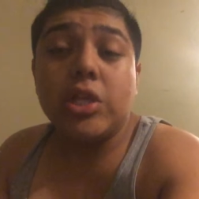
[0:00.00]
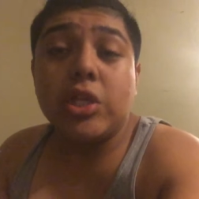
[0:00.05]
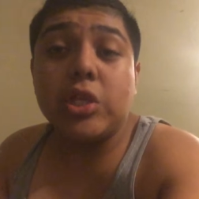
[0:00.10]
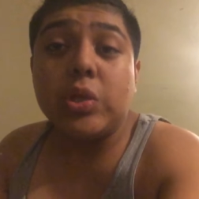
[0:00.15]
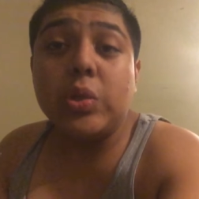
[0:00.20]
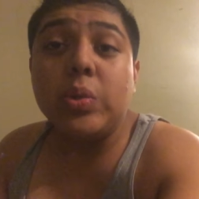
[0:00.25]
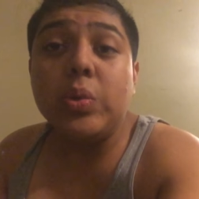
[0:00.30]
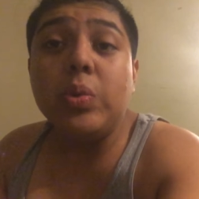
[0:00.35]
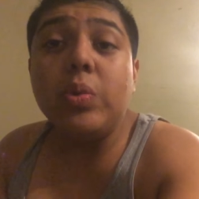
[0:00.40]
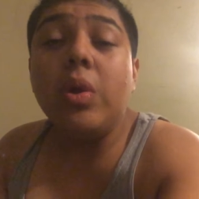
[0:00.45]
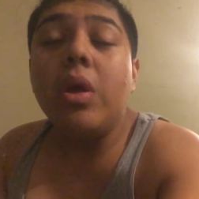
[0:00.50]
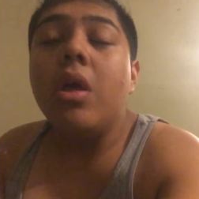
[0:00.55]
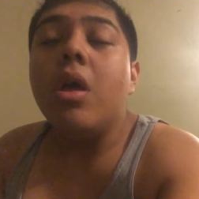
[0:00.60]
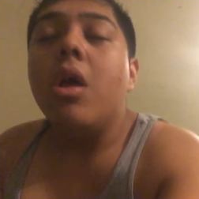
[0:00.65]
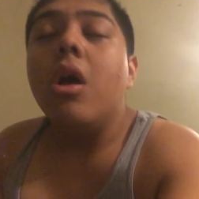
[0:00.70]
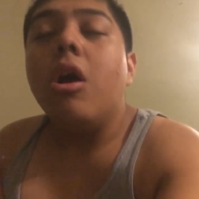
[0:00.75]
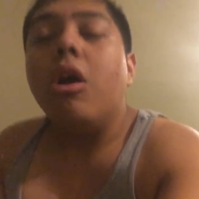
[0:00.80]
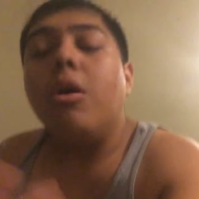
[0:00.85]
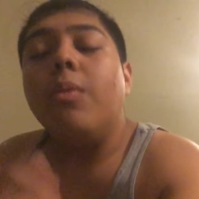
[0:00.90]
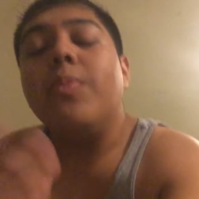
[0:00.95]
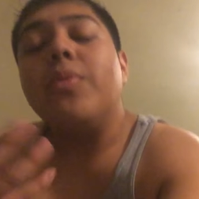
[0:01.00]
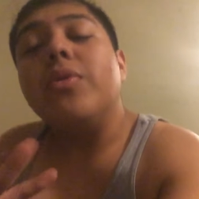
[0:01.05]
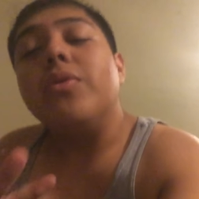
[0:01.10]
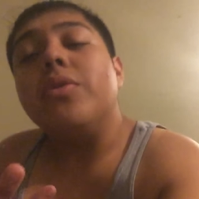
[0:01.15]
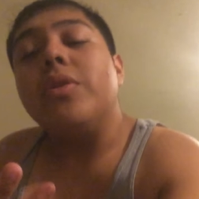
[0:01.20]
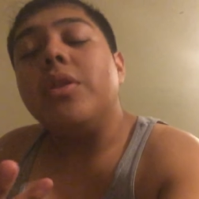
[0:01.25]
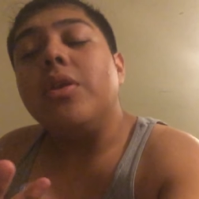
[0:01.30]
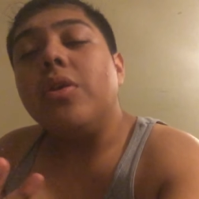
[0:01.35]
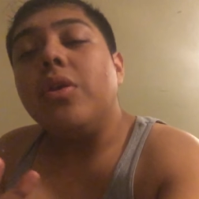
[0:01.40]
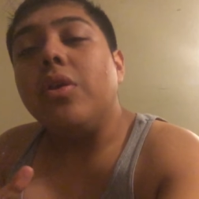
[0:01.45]
it too
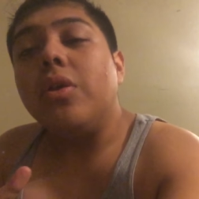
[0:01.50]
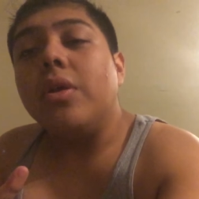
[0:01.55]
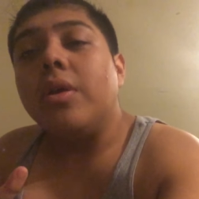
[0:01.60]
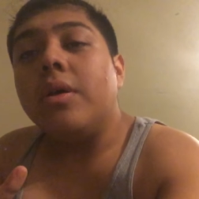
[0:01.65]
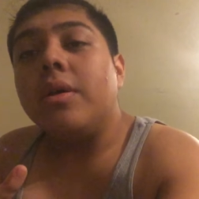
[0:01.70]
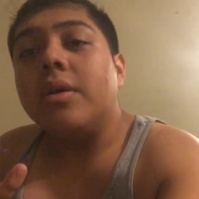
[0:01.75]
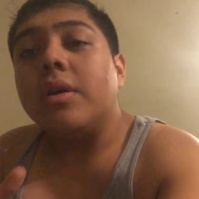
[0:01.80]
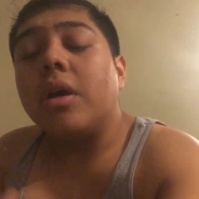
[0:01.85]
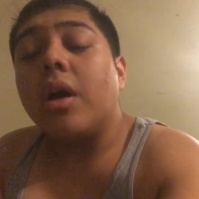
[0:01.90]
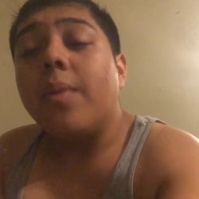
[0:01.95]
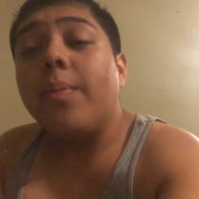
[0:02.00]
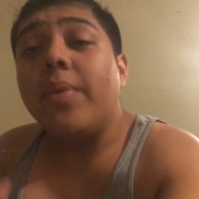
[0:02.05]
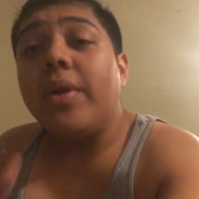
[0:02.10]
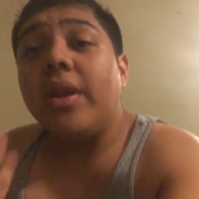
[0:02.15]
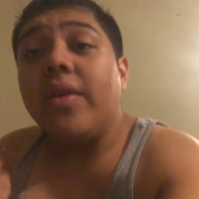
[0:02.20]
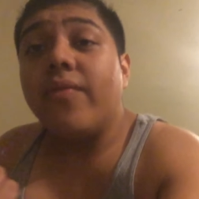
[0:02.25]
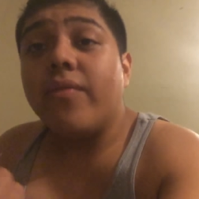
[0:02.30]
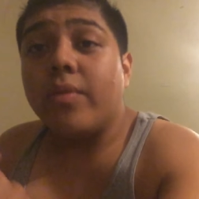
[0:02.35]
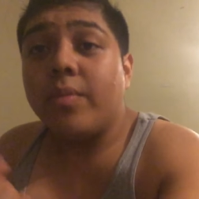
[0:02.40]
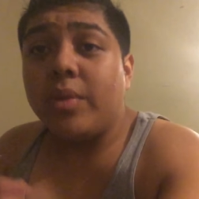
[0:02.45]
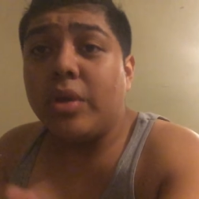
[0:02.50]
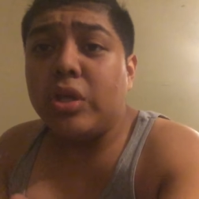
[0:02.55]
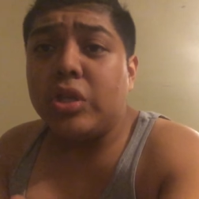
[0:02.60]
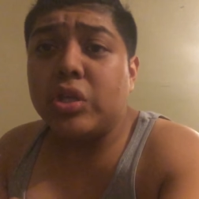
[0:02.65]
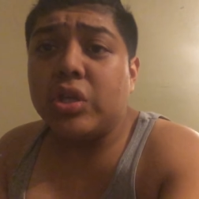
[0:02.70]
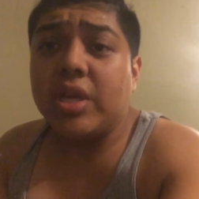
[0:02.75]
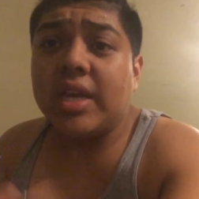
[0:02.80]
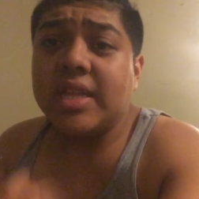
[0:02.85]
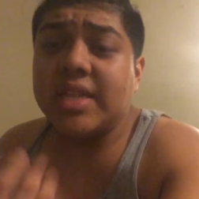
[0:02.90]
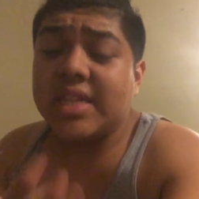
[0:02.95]
hopefully the uh, company from
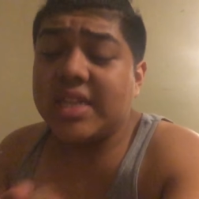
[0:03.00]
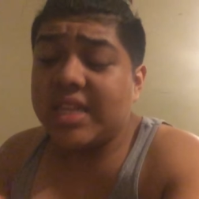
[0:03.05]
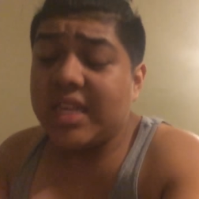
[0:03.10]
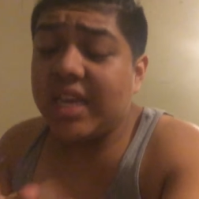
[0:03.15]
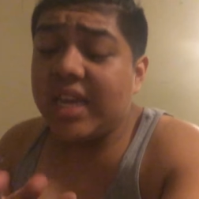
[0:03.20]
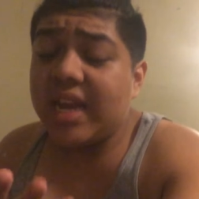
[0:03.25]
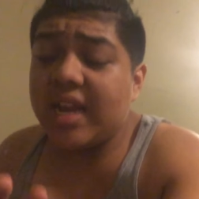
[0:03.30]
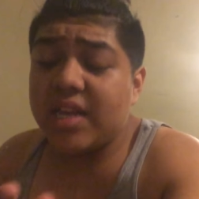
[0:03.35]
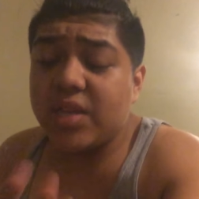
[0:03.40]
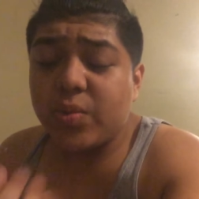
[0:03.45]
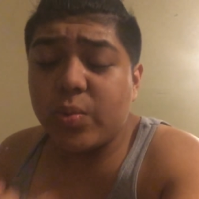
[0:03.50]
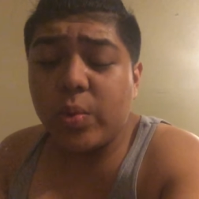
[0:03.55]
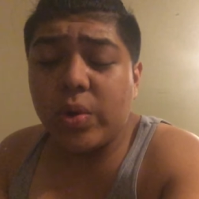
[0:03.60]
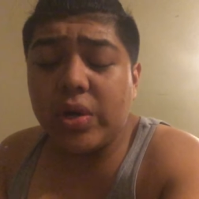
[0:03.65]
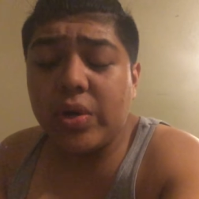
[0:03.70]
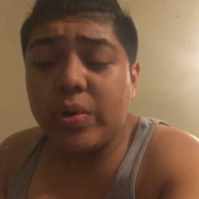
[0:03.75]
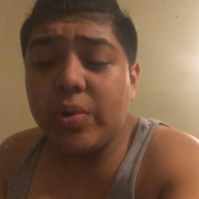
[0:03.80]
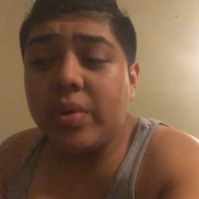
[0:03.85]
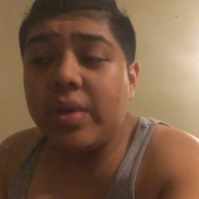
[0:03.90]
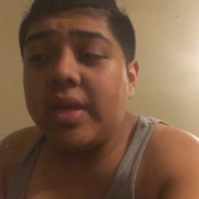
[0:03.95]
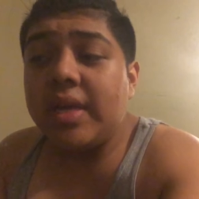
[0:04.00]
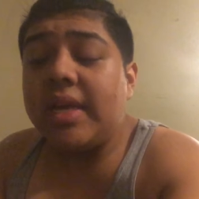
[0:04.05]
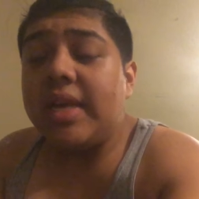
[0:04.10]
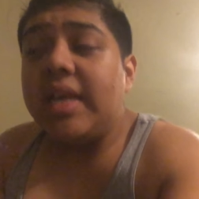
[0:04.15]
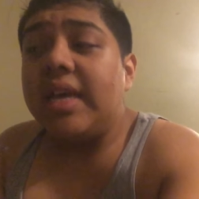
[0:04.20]
YouTube can see it as well